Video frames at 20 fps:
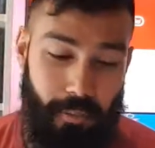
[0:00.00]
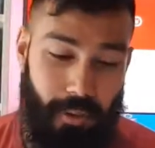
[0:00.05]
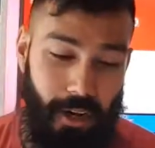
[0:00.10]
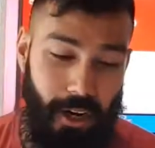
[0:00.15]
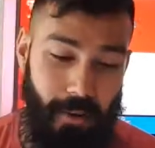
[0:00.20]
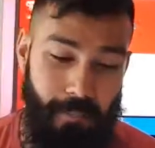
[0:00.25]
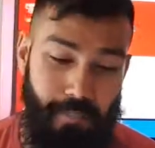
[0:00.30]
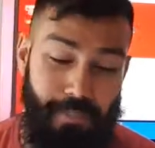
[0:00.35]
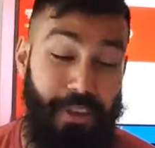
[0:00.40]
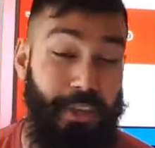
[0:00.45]

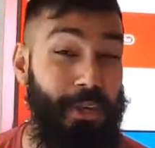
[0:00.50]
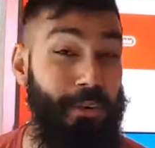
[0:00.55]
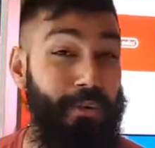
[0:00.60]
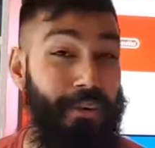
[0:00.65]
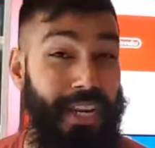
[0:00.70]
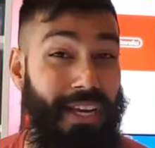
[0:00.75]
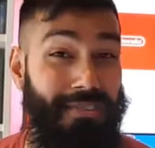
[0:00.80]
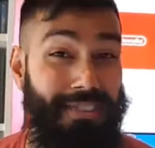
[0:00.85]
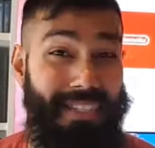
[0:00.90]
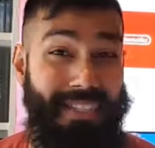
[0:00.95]
But you
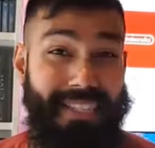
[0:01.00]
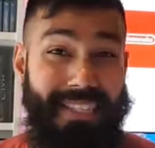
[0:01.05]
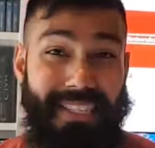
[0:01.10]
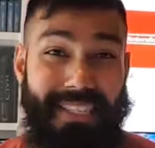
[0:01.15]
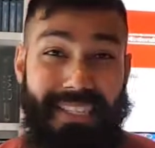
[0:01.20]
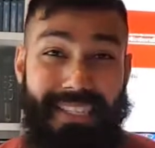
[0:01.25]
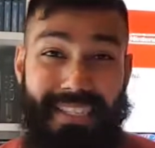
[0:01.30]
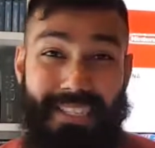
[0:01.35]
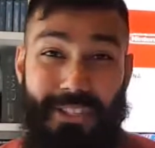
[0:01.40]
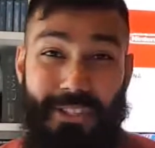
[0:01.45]
would never see
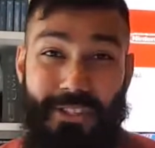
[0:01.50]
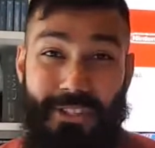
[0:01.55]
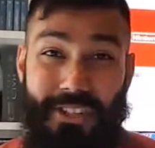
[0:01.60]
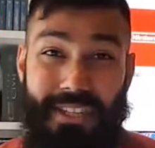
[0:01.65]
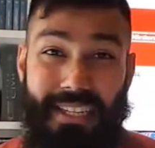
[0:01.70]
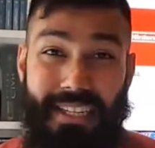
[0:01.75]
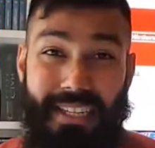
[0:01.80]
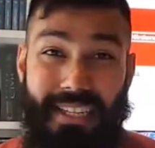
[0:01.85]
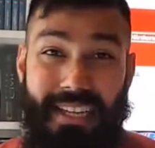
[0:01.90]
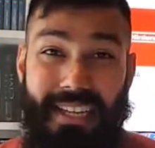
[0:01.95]
this
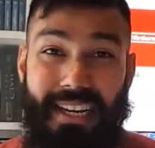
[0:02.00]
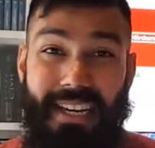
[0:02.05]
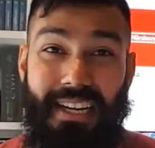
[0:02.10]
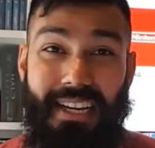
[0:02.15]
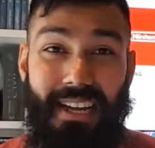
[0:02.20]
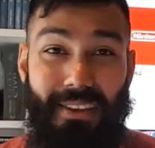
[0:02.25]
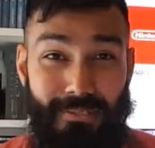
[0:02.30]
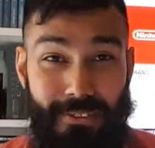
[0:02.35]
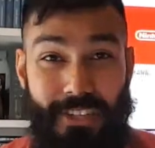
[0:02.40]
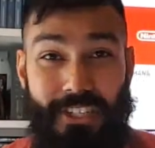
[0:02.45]
usually
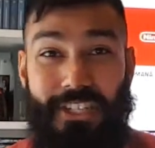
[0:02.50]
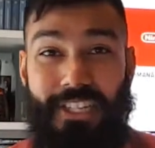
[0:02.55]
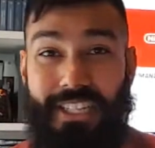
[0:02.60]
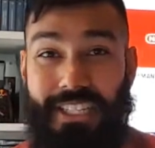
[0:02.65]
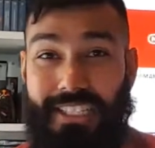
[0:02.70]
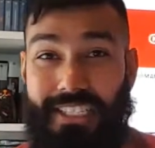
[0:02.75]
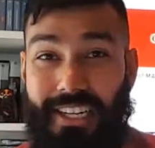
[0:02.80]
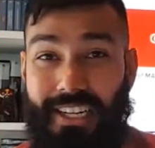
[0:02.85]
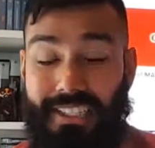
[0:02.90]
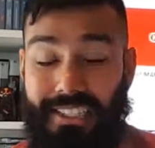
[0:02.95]
officially
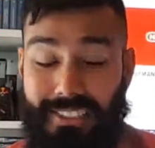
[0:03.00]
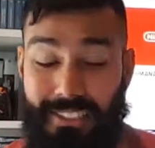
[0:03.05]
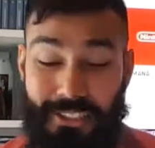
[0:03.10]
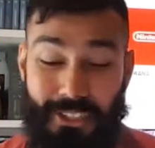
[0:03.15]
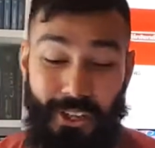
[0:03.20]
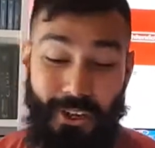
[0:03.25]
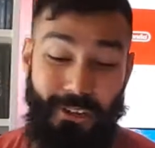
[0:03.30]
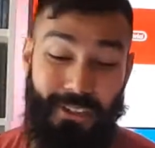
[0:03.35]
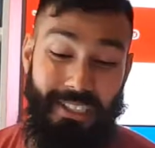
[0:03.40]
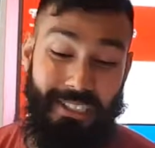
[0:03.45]
done.
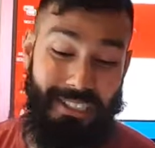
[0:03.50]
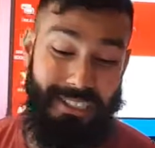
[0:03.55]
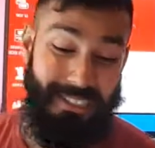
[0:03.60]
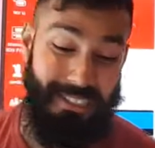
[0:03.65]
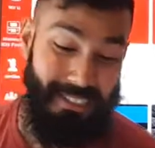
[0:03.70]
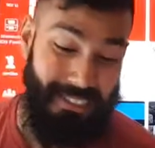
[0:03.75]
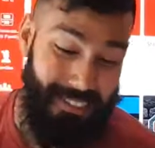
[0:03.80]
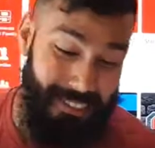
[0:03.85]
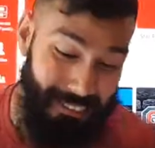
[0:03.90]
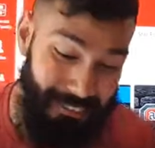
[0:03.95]
So this is
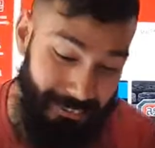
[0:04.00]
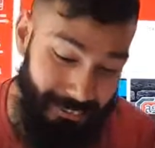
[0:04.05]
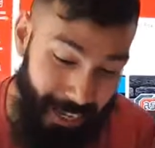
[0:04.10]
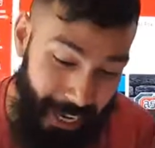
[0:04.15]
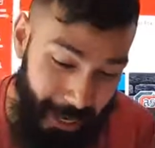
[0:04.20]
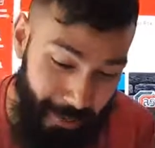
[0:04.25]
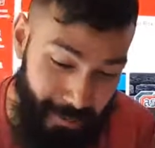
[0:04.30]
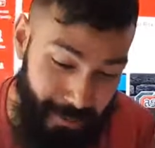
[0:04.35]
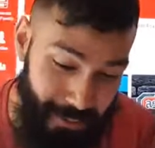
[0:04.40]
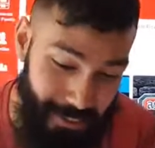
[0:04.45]
an
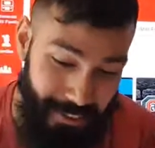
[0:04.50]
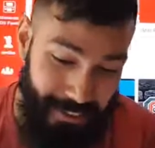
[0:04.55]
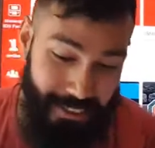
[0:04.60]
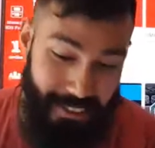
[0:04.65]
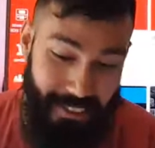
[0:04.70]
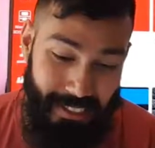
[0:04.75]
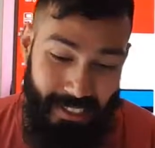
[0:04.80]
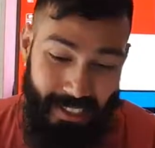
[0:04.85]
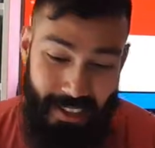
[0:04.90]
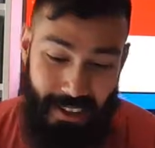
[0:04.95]

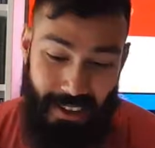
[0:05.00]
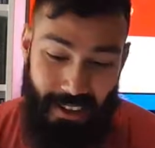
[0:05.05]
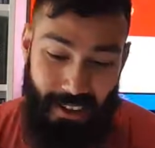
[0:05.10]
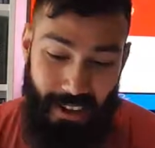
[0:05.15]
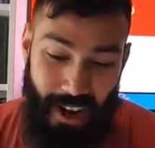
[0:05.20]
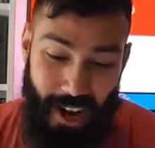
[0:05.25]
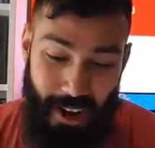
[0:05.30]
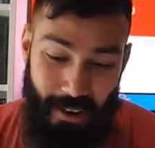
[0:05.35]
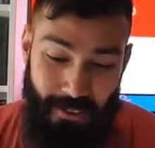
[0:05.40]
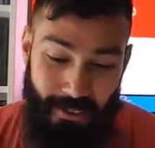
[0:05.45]
absolutely
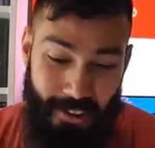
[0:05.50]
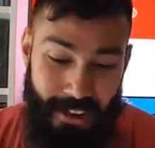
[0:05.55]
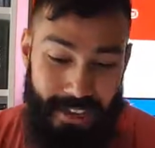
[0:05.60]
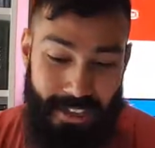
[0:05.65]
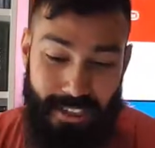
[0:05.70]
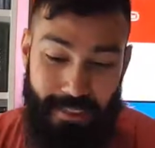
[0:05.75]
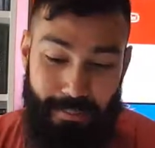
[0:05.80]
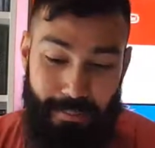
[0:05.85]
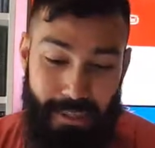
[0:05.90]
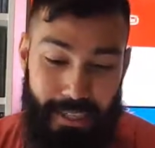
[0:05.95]
uh,
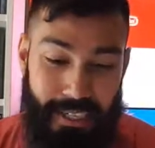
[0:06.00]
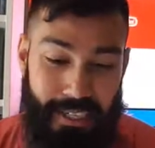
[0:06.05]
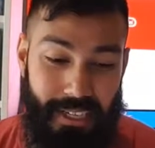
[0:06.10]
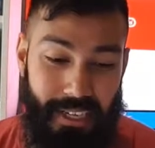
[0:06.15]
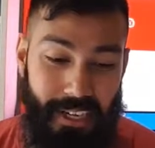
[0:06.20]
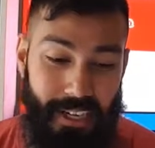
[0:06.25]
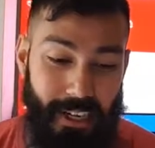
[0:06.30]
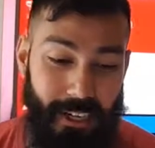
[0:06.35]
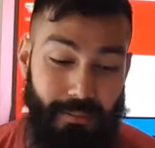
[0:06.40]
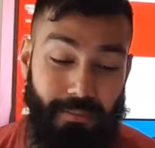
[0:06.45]
really big
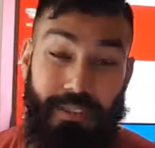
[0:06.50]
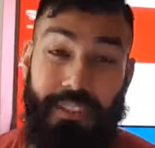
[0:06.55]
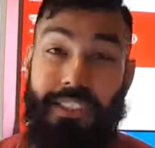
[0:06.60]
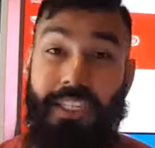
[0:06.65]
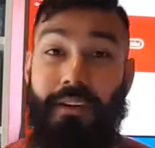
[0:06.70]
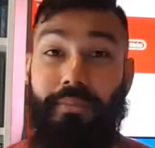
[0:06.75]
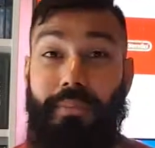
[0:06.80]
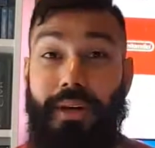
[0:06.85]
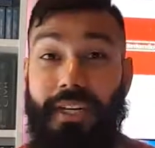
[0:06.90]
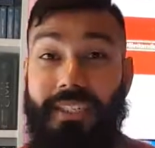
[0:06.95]
um,
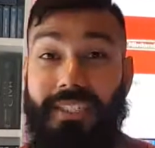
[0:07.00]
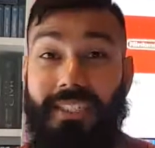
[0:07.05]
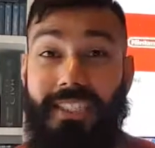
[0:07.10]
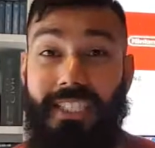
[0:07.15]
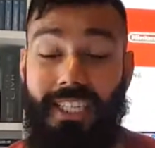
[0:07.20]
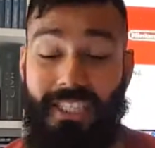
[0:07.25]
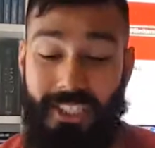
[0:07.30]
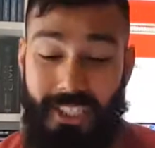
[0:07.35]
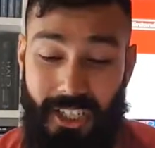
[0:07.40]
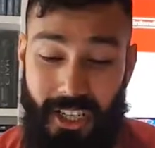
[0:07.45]
step by
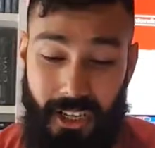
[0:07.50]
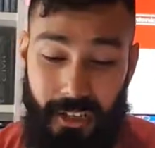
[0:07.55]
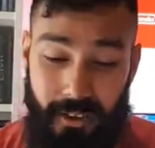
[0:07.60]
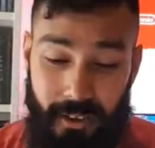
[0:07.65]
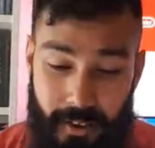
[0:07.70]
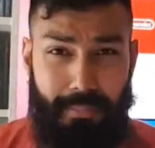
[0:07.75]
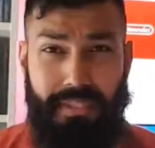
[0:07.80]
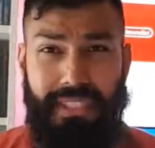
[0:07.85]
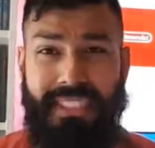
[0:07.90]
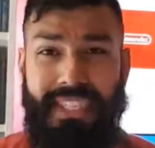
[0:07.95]
Nintendo.
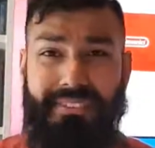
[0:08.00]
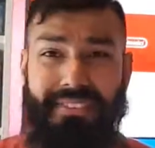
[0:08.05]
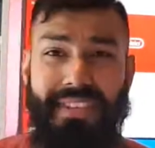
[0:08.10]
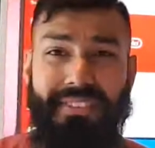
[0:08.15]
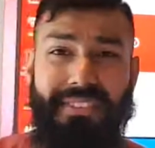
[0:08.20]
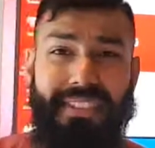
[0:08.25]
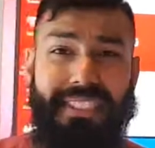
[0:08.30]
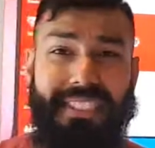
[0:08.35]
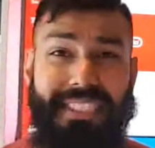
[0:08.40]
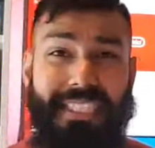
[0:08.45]
I mean, they've
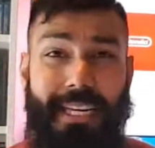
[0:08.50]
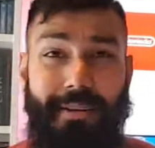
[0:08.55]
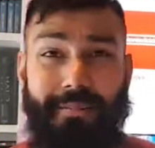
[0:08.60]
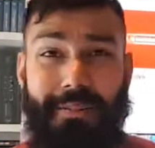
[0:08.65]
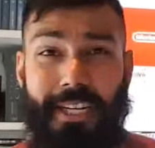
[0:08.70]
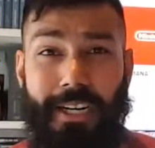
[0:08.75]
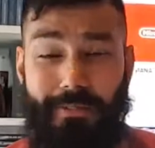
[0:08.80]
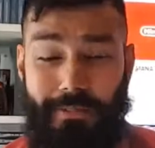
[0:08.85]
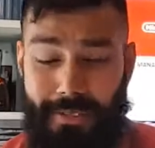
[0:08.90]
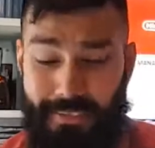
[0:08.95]
definitely
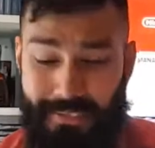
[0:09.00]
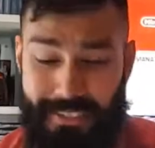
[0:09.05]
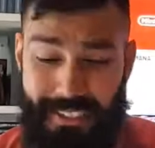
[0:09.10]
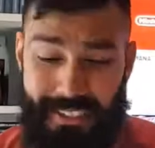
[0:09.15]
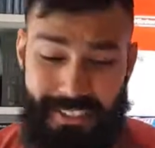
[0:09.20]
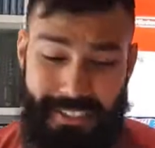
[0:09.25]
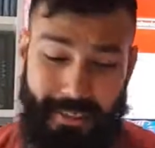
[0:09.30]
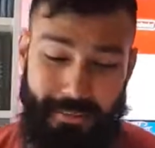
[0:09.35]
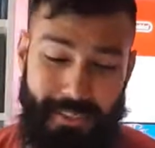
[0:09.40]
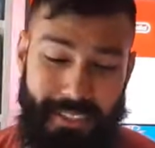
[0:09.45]
stepped up with
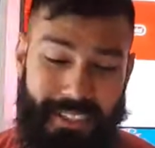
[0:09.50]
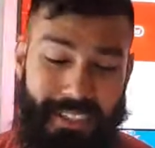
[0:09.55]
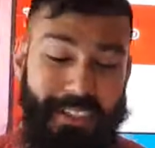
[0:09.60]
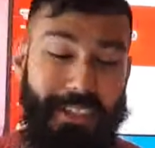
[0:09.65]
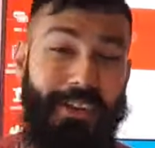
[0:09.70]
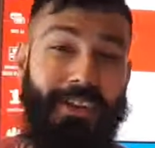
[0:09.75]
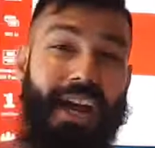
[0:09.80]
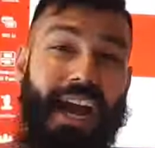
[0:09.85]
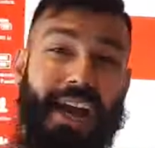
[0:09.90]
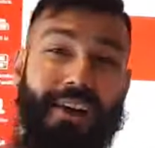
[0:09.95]
this. I mean, you
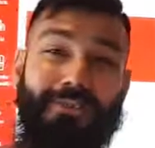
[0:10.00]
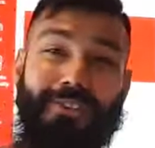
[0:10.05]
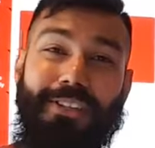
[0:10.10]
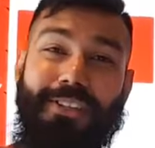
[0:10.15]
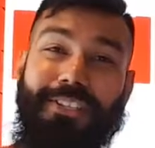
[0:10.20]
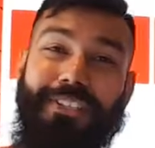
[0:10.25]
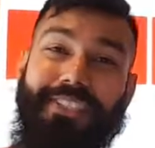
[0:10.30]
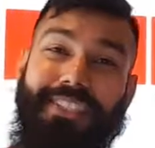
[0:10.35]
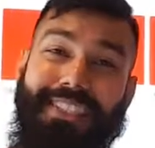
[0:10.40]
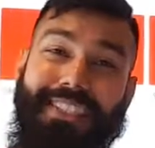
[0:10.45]
know, how often
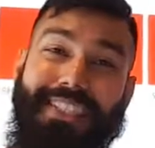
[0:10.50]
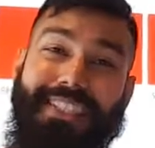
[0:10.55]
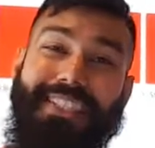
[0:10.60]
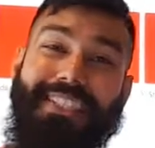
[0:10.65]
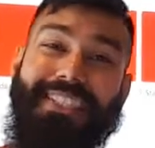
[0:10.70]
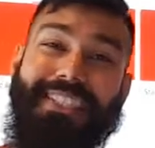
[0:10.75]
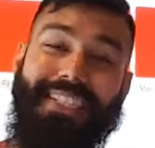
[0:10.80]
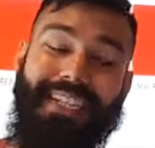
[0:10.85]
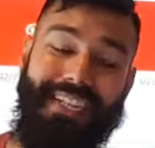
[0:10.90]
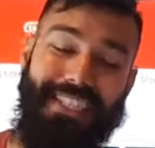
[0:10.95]
do you see
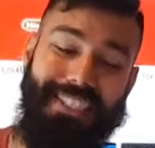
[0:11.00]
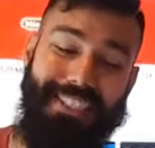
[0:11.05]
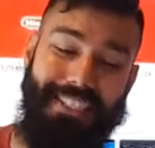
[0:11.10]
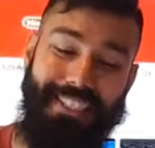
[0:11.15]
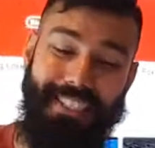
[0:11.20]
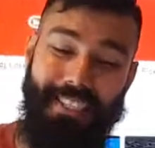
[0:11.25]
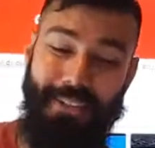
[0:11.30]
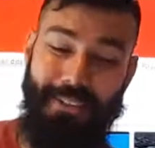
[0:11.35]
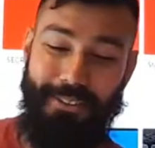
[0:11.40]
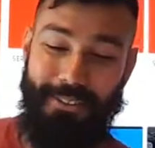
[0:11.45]
this, guys?
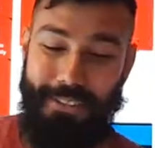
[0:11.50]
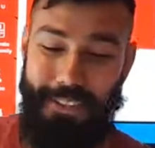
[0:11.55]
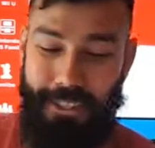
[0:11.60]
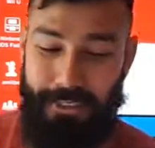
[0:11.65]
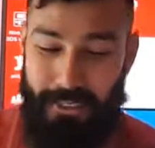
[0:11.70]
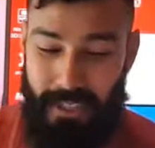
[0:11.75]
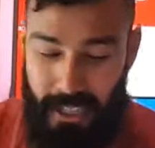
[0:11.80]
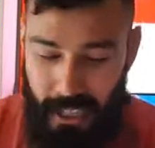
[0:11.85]
You know, so.